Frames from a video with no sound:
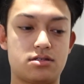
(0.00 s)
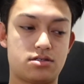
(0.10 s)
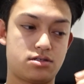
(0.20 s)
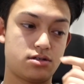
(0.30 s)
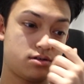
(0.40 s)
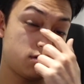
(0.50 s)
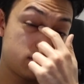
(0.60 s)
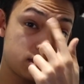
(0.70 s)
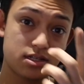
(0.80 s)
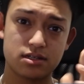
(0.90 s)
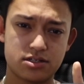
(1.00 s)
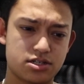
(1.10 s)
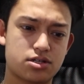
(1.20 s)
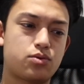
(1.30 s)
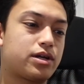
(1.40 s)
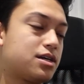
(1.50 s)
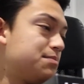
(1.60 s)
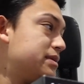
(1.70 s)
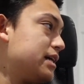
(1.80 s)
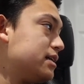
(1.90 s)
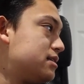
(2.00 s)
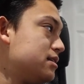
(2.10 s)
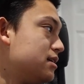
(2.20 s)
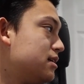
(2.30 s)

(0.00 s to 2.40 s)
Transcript: So just a quick update.